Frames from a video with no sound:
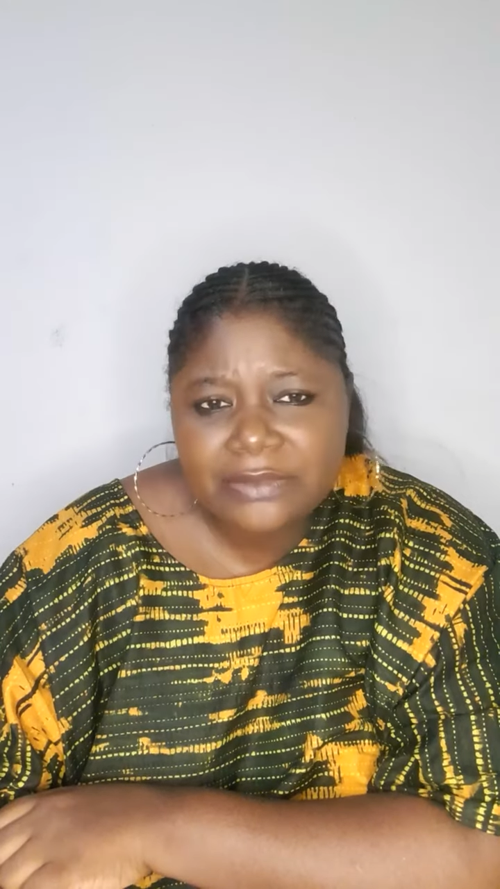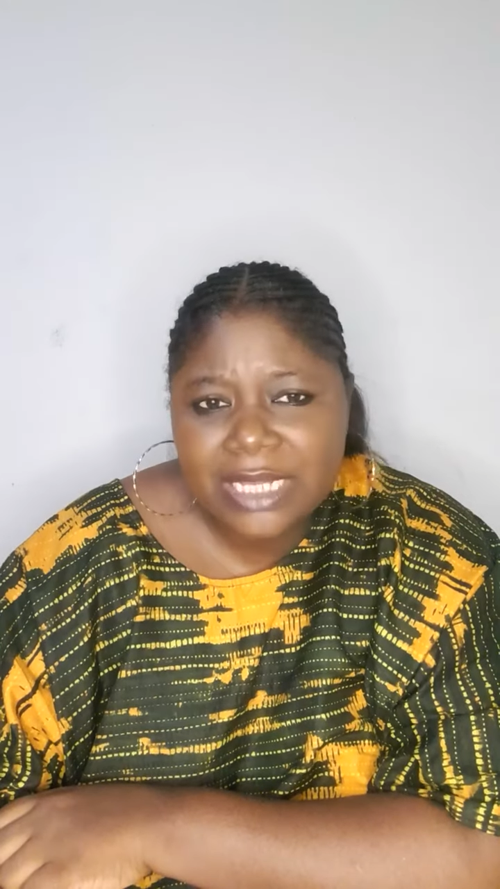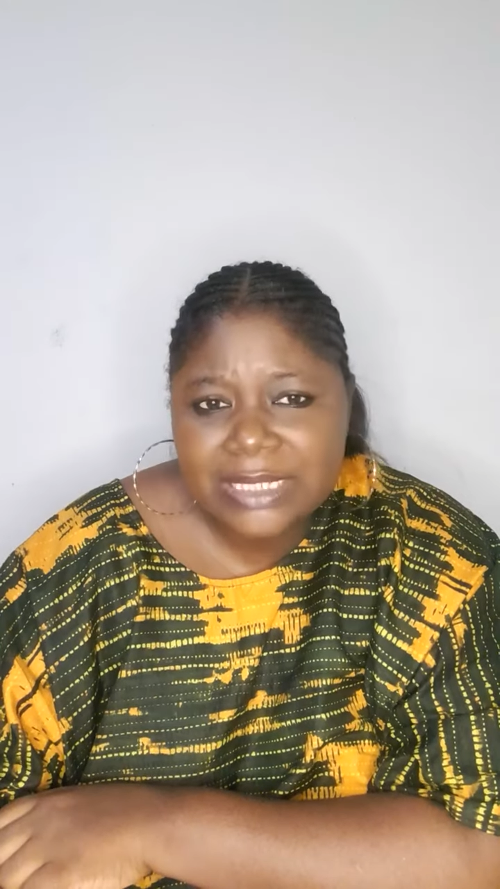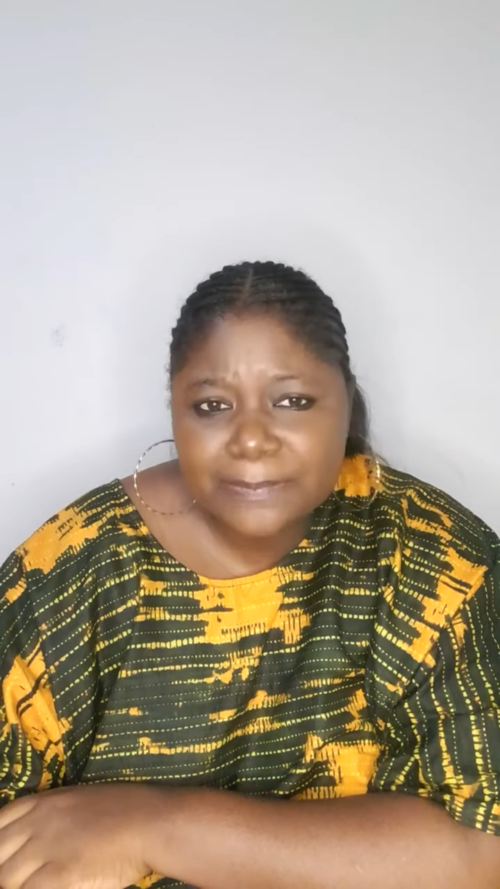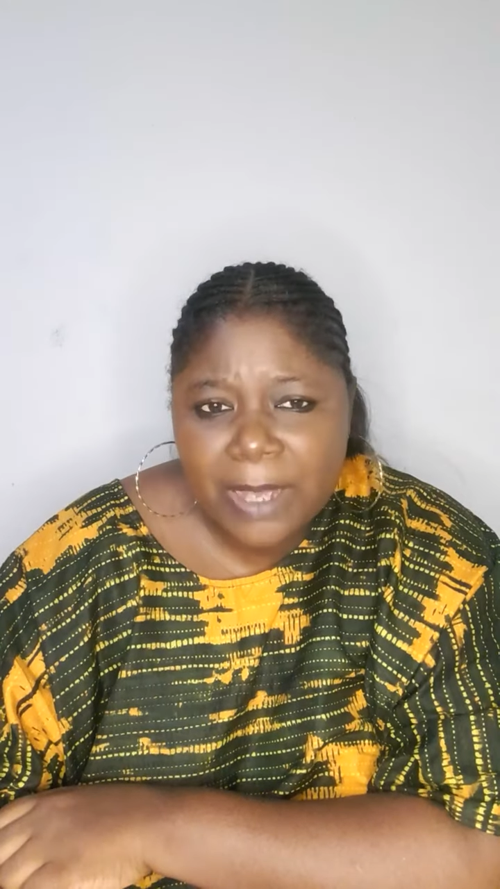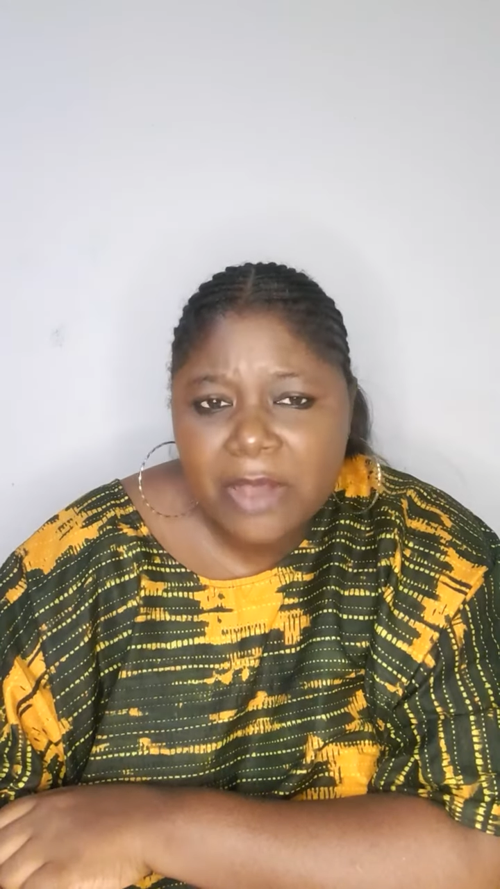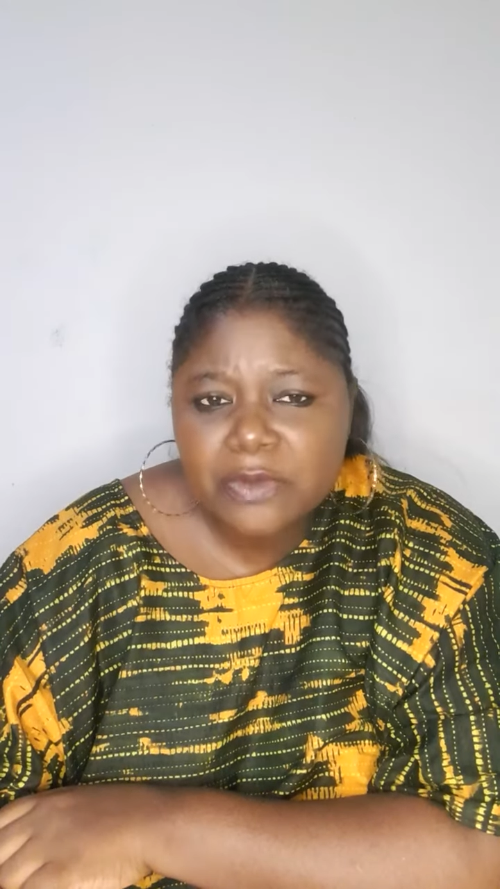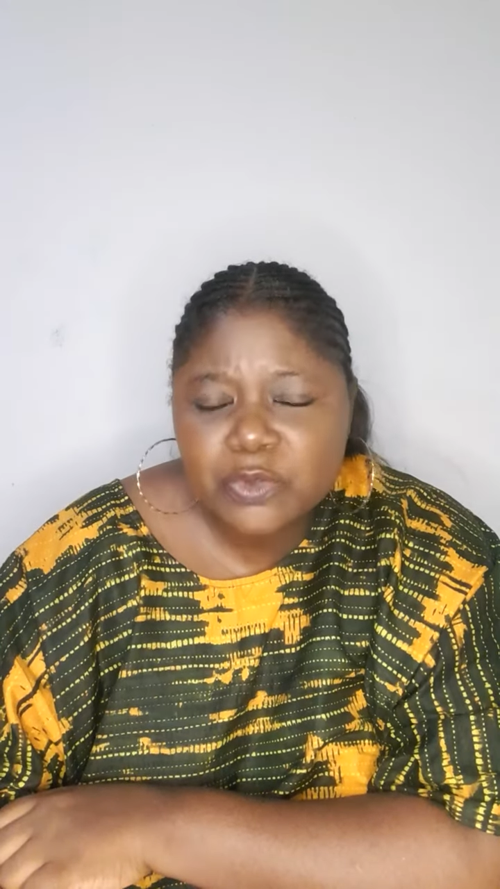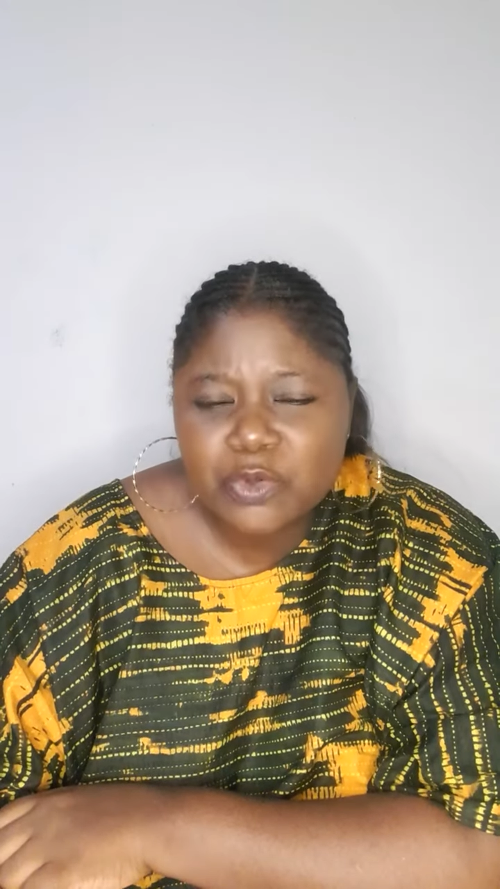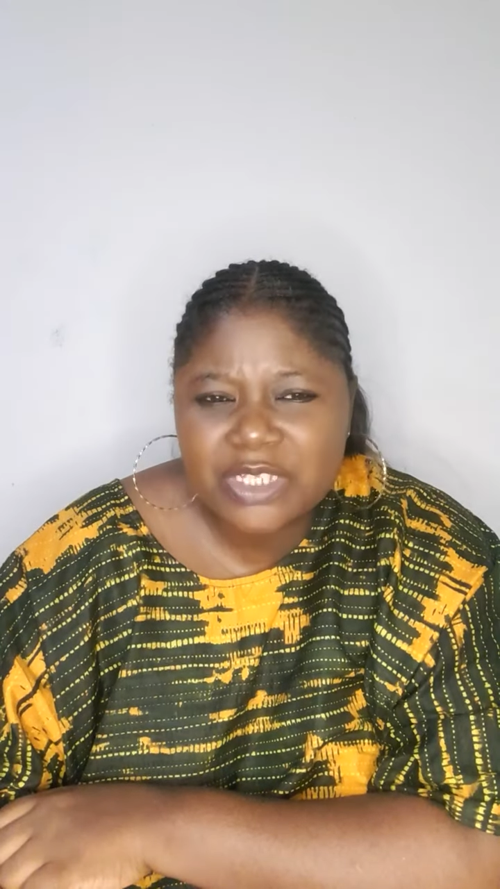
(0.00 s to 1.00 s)
your
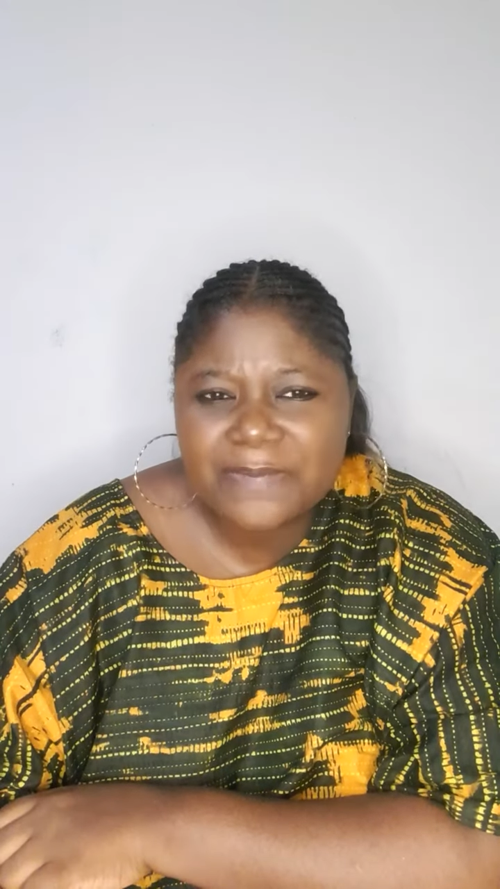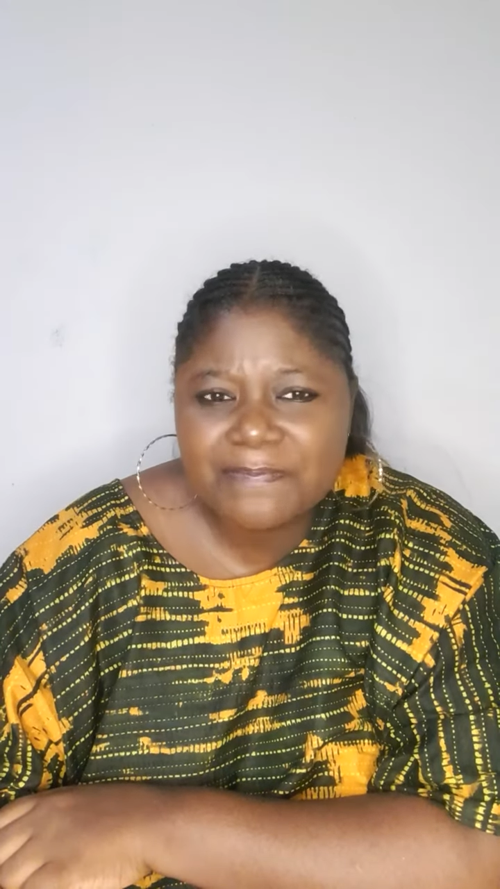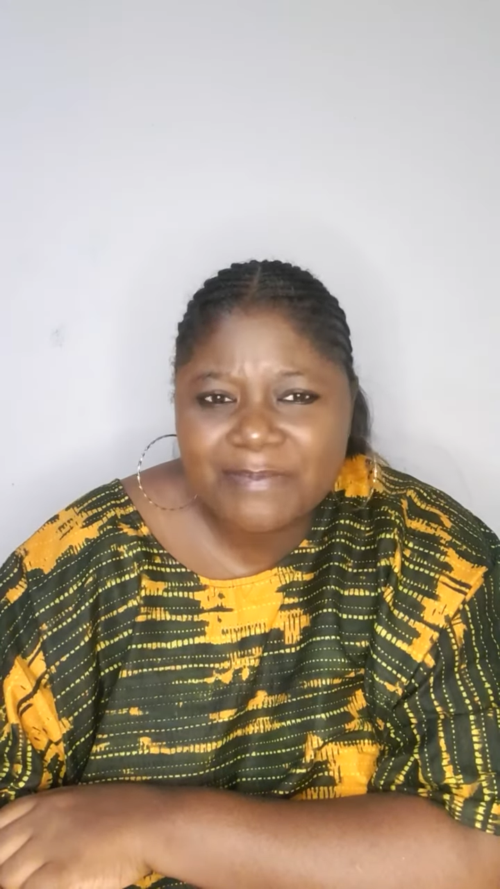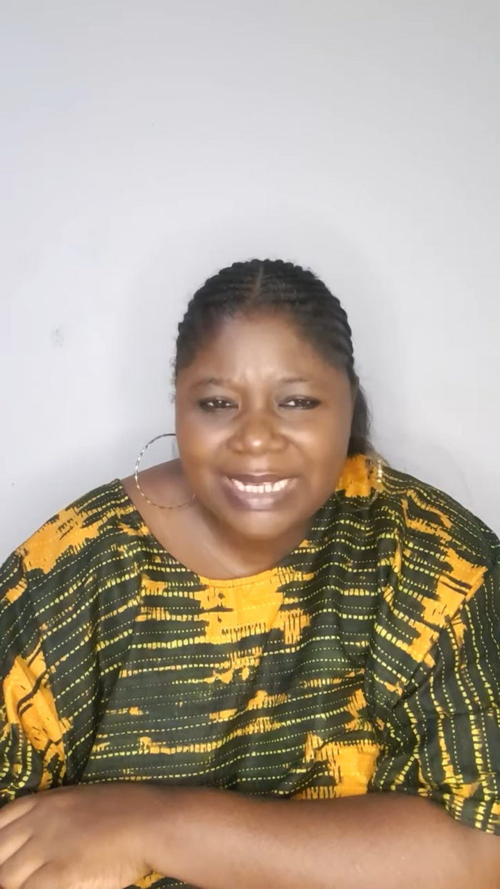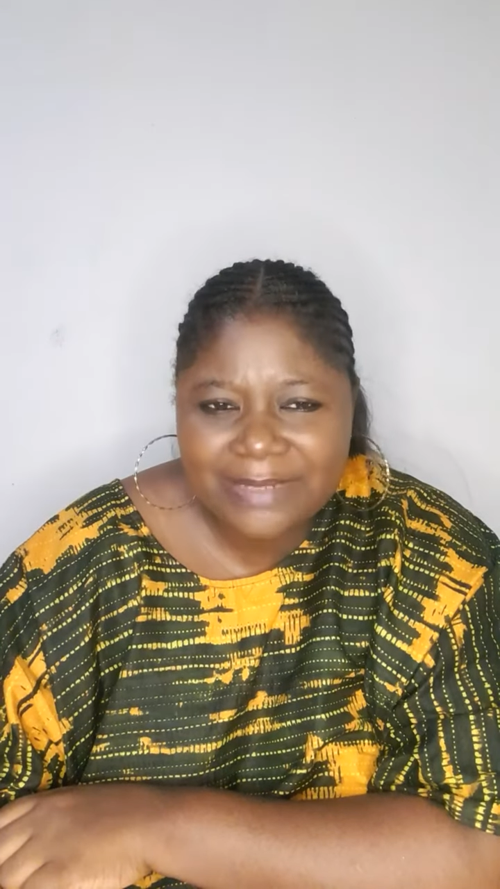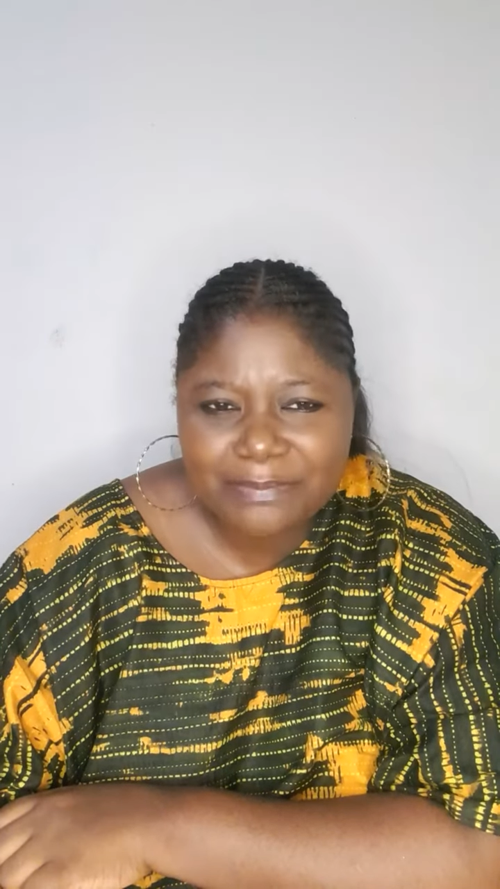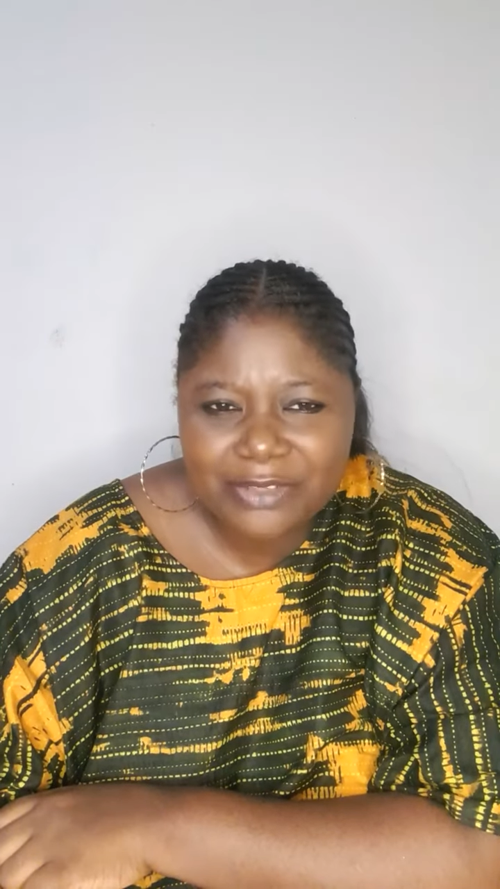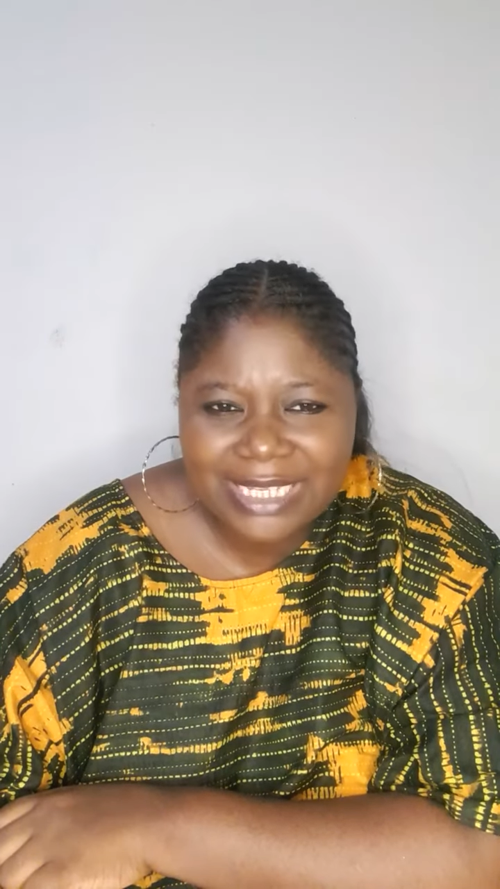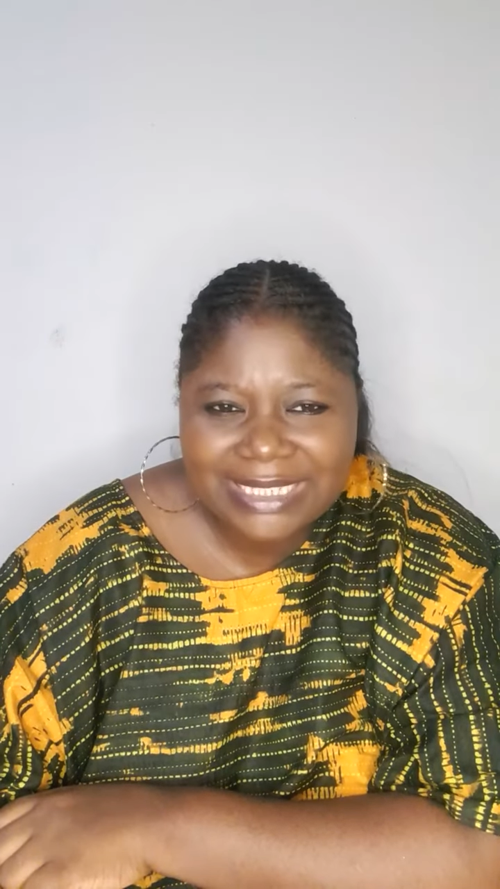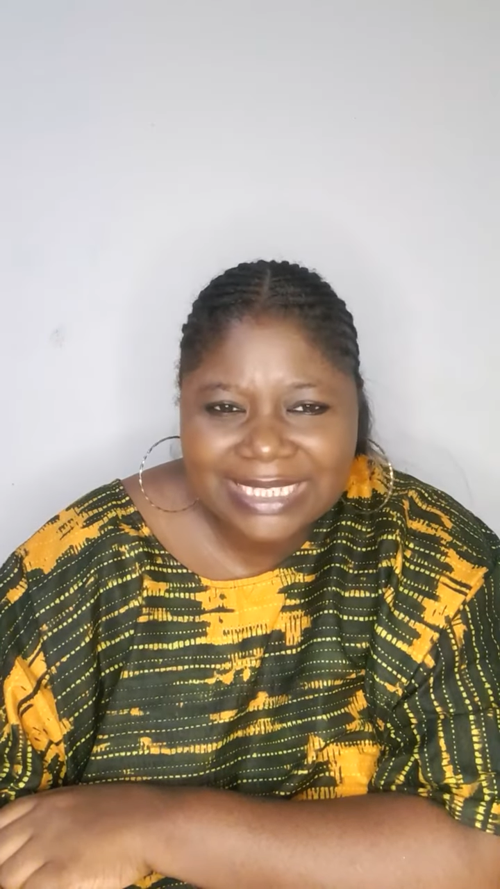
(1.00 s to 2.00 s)
spouse was
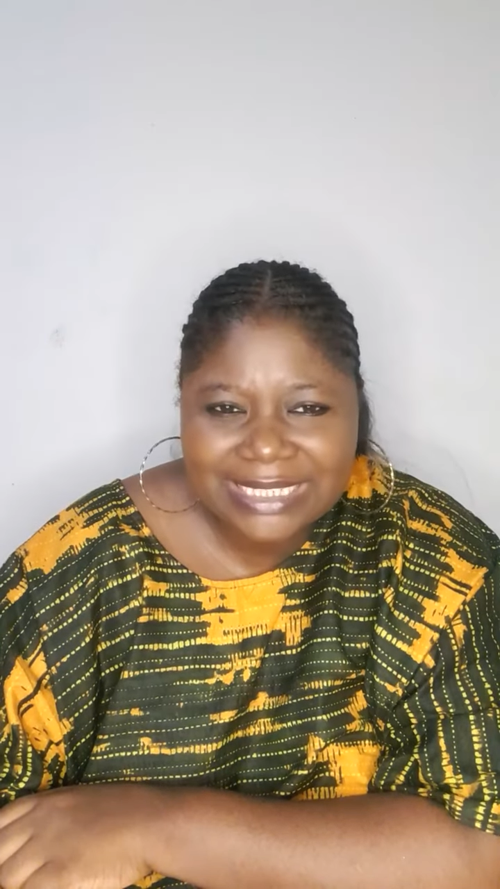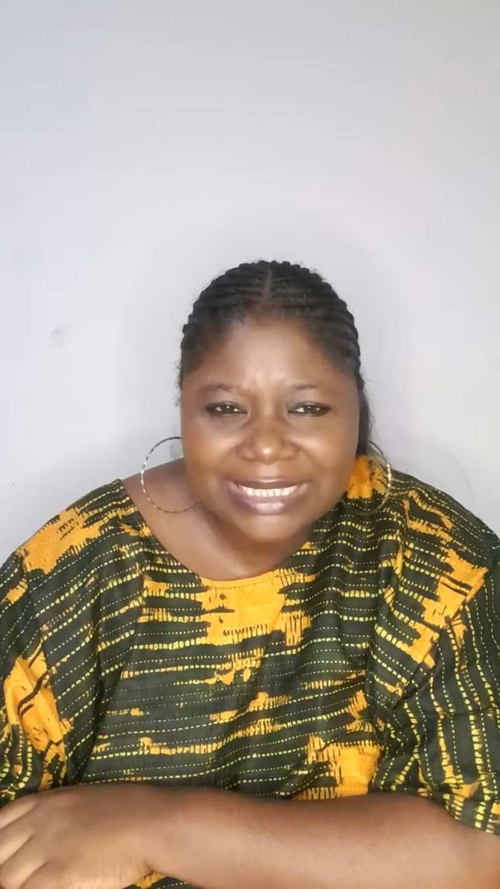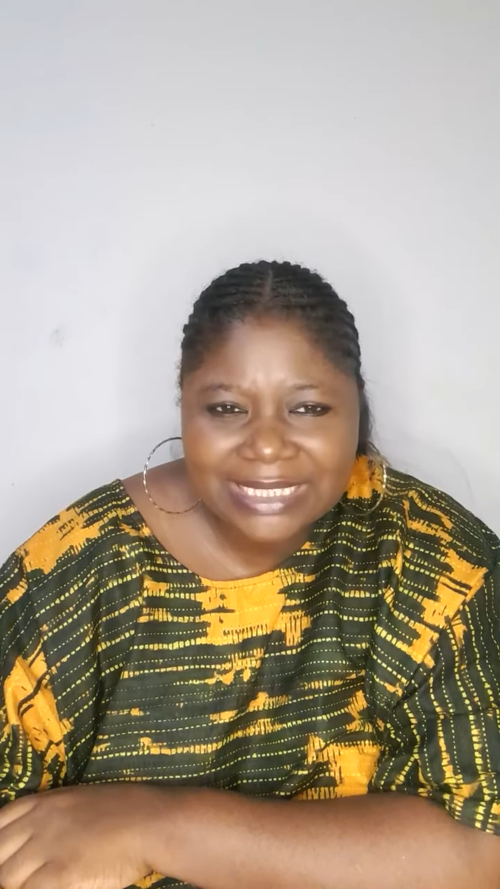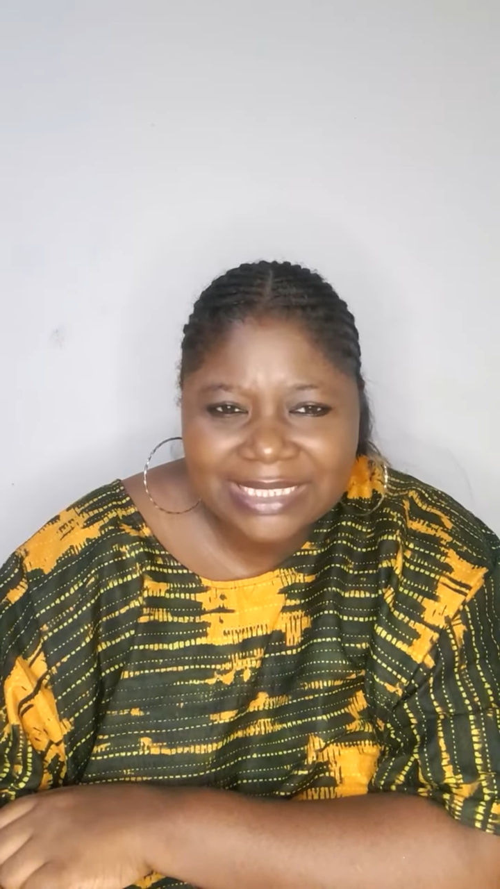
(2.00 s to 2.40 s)
manipulated.